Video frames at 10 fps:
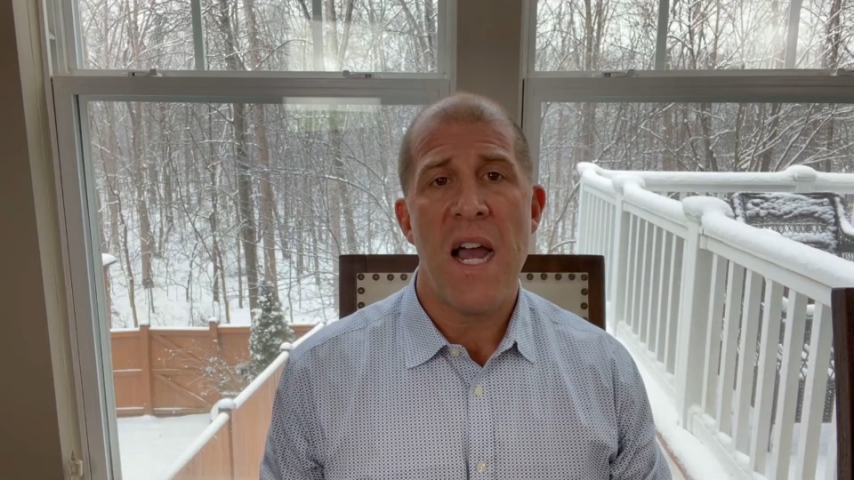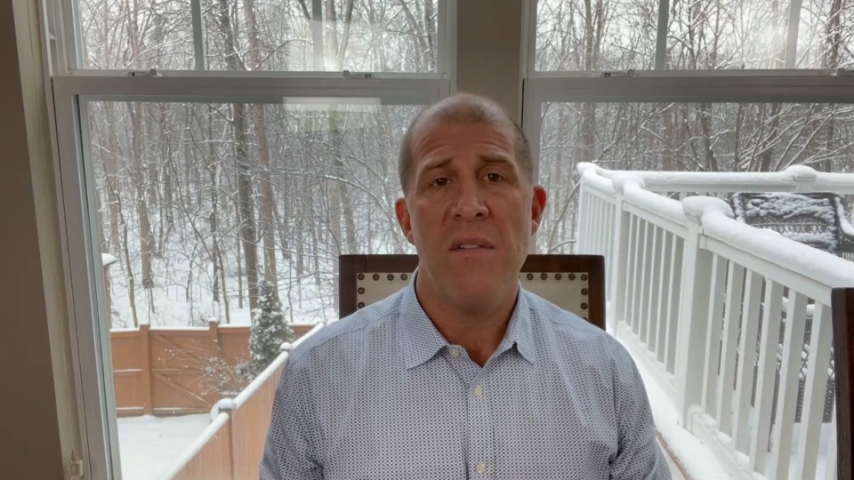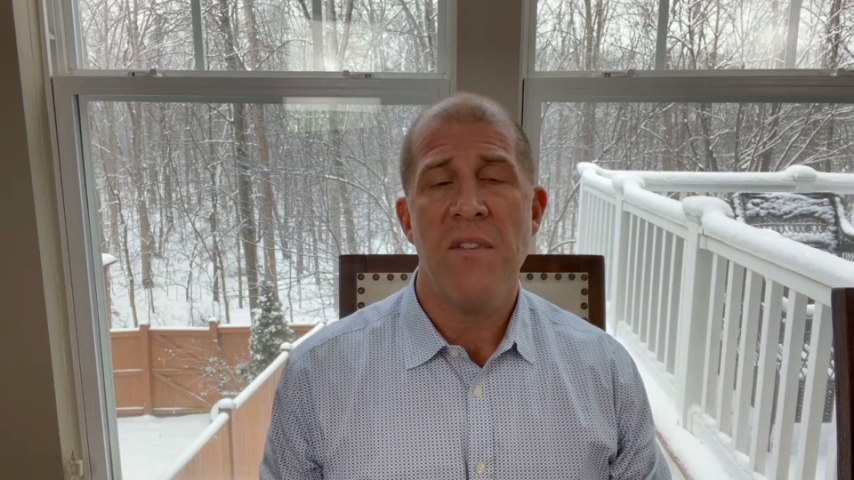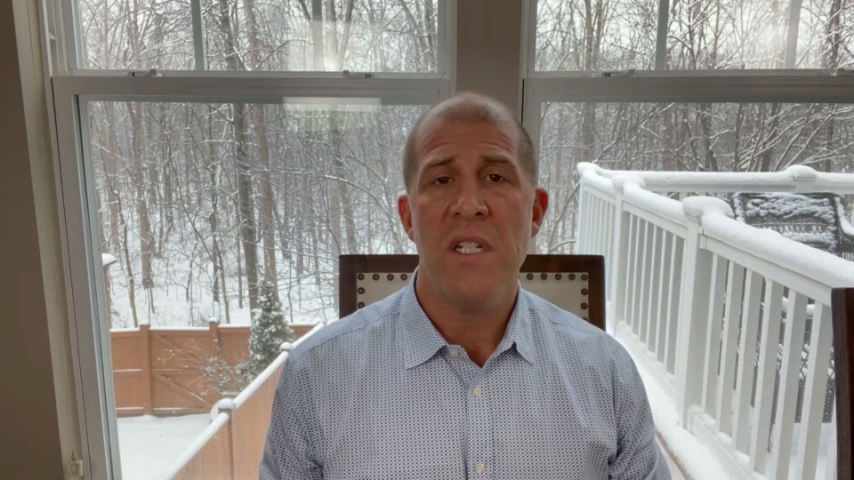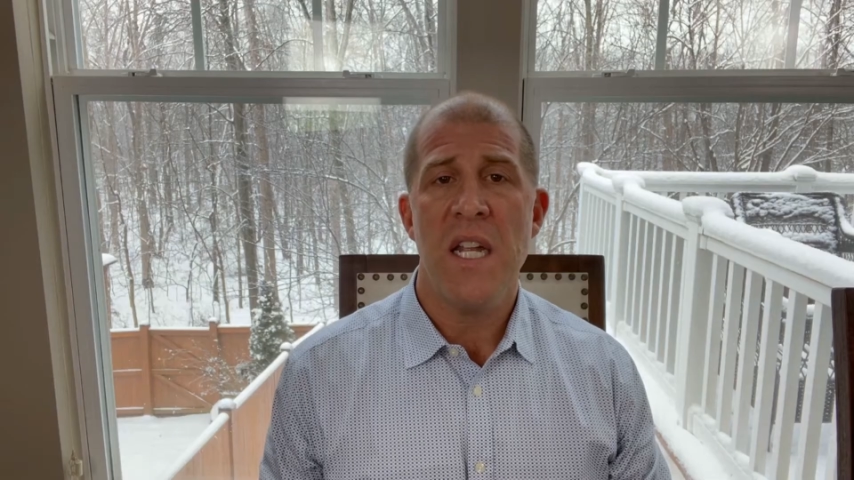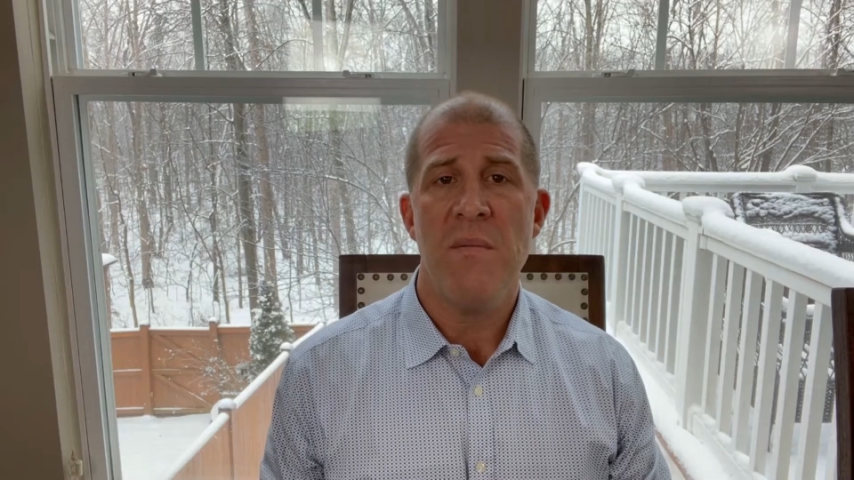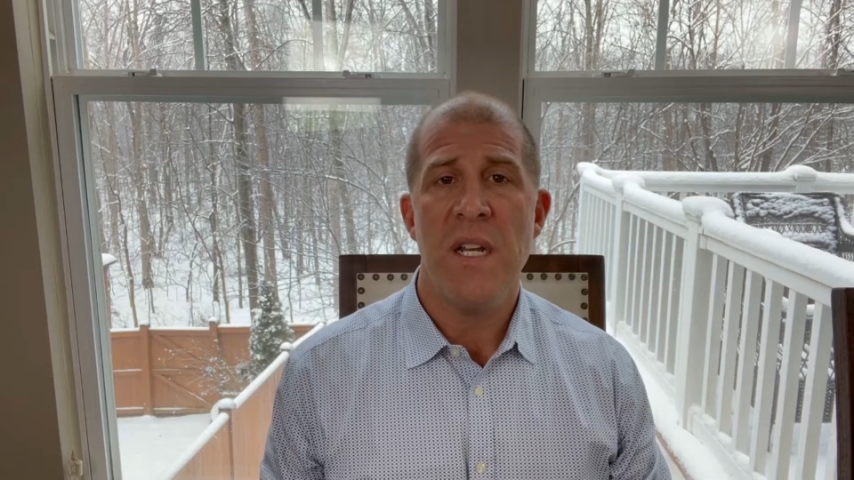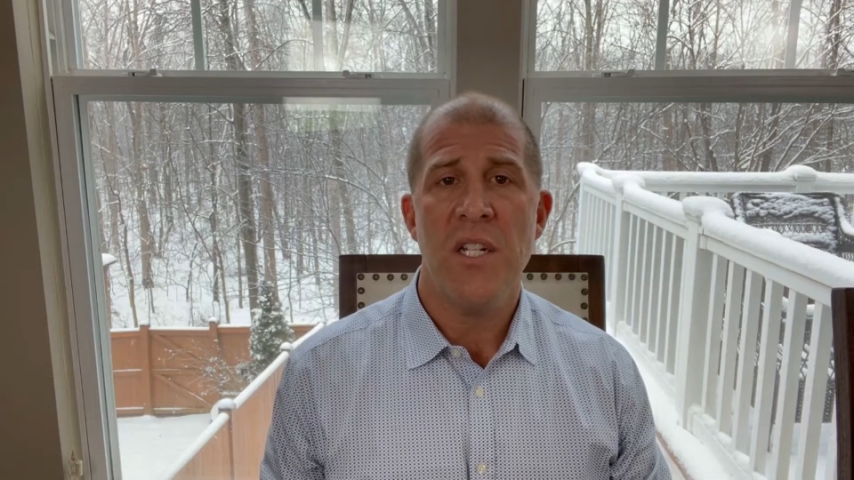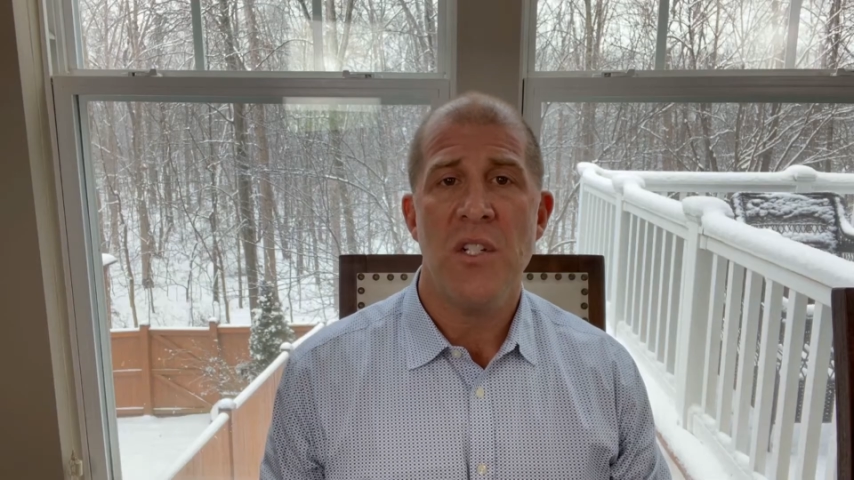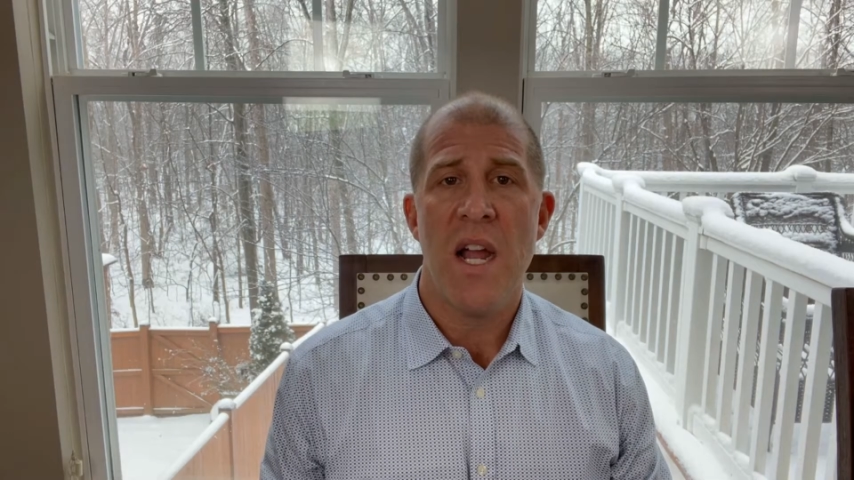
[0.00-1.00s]
or 10
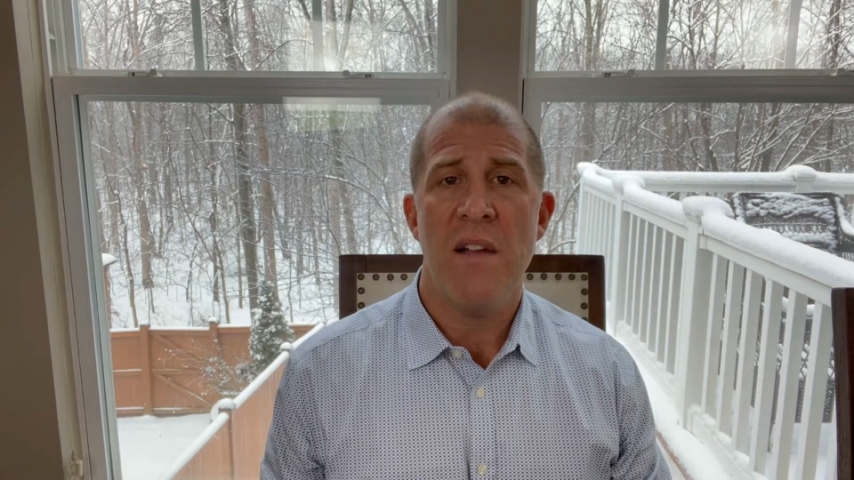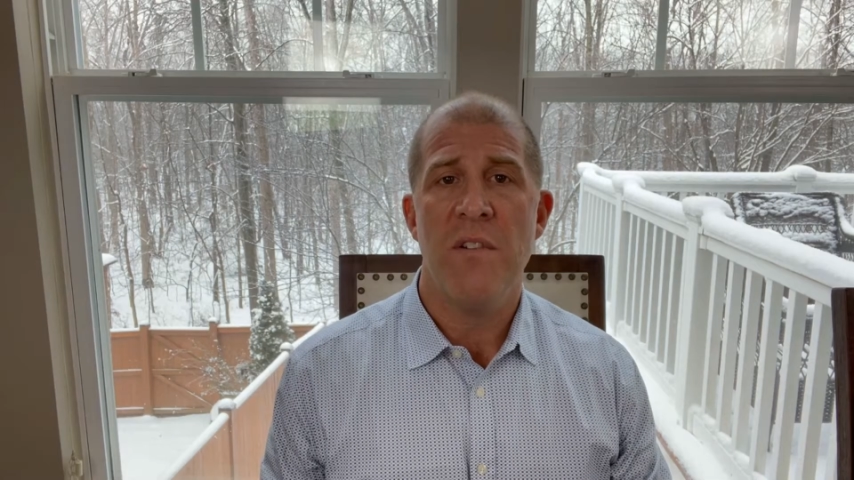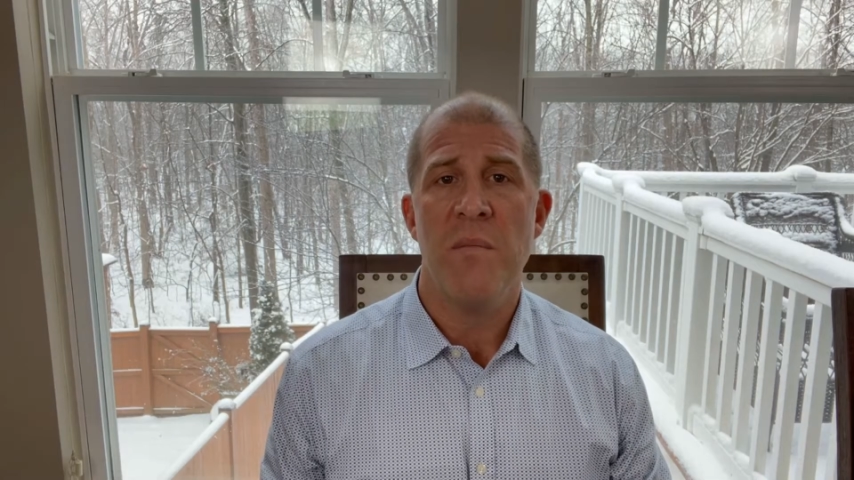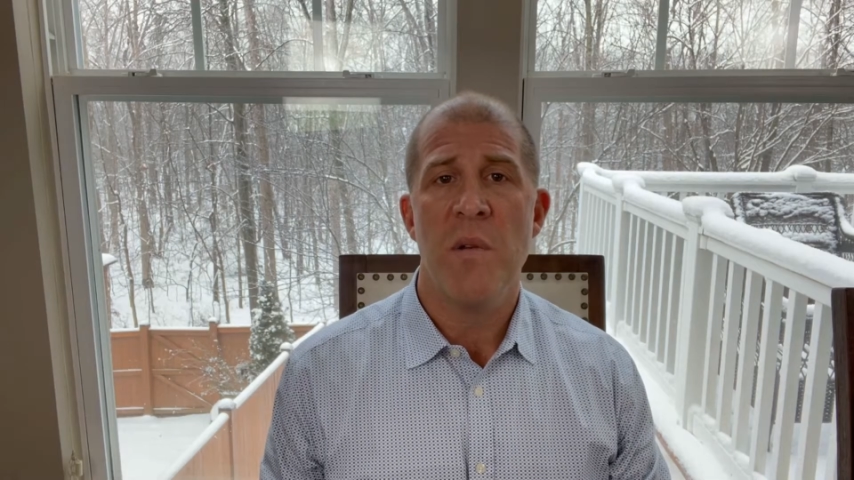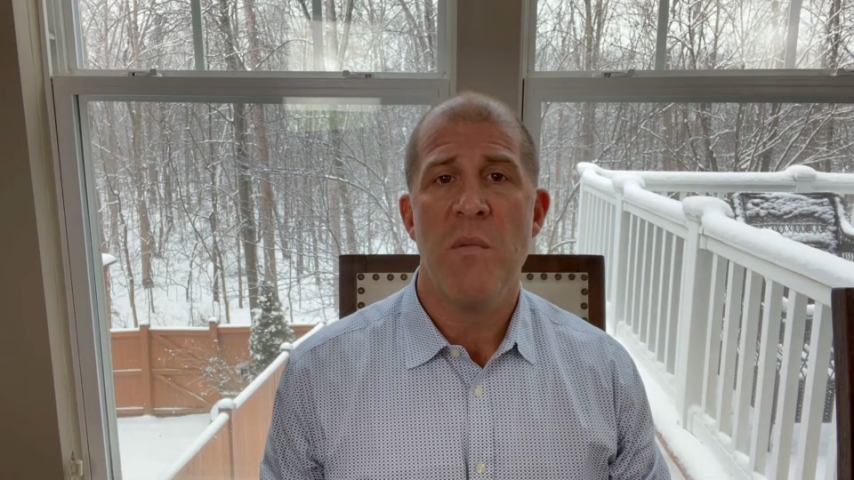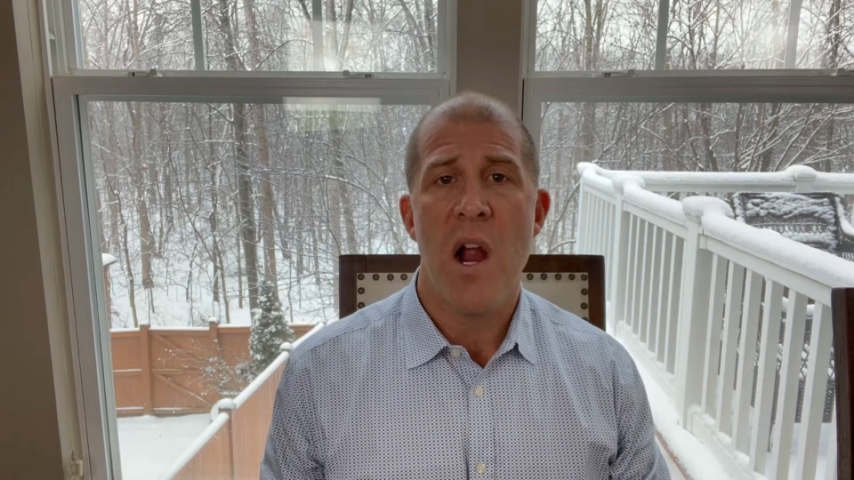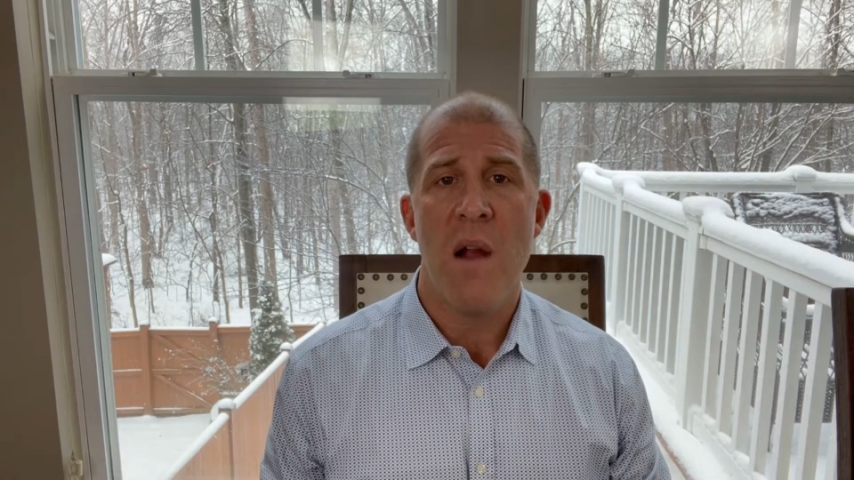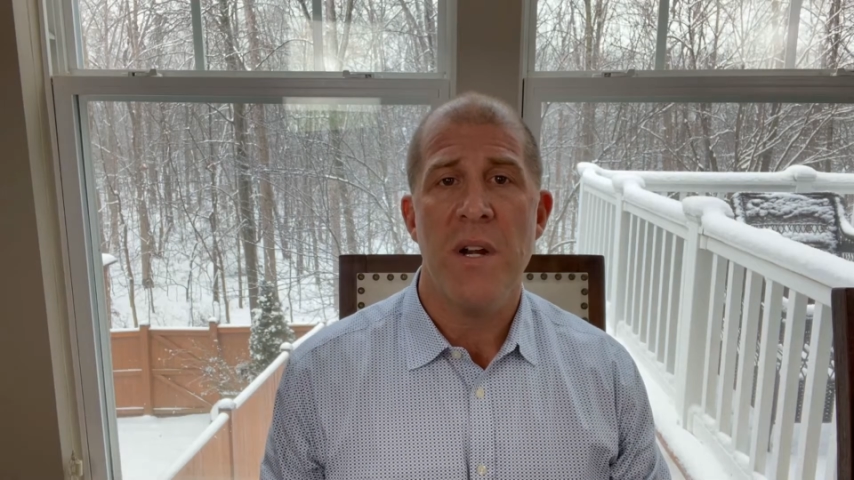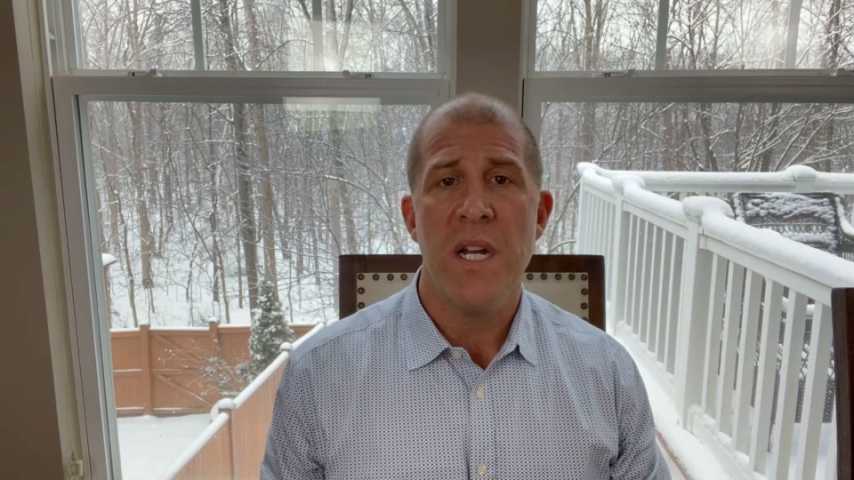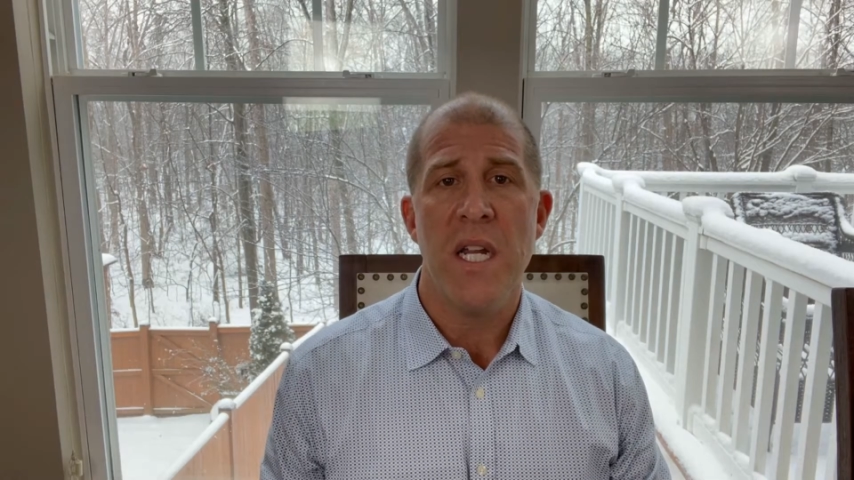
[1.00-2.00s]
minute drive from your
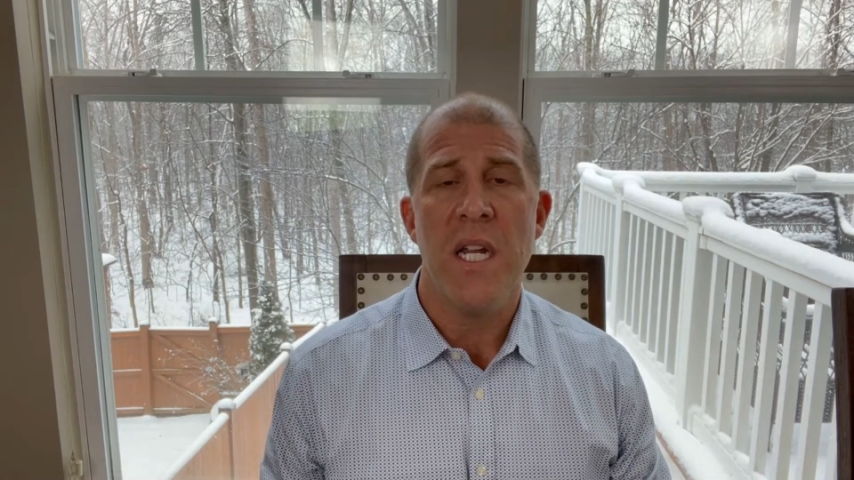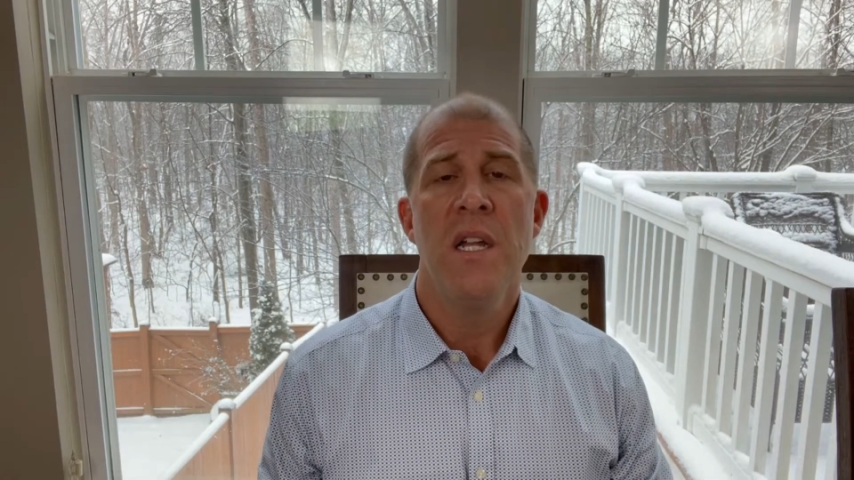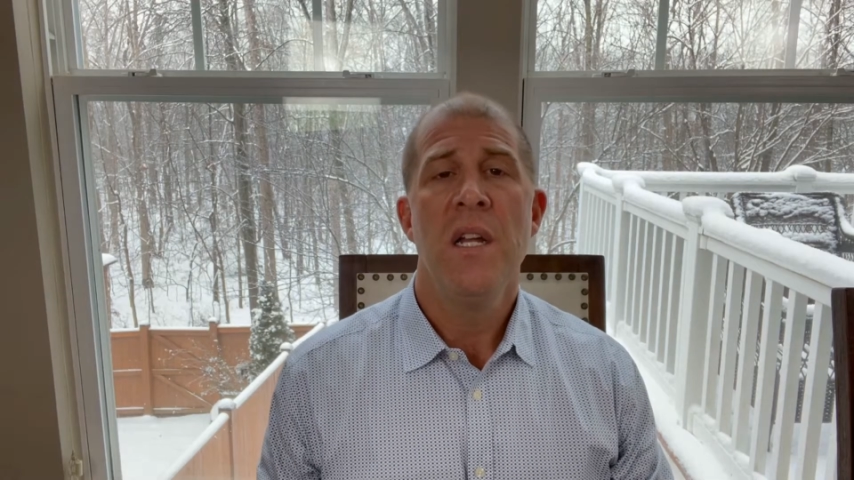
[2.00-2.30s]
property.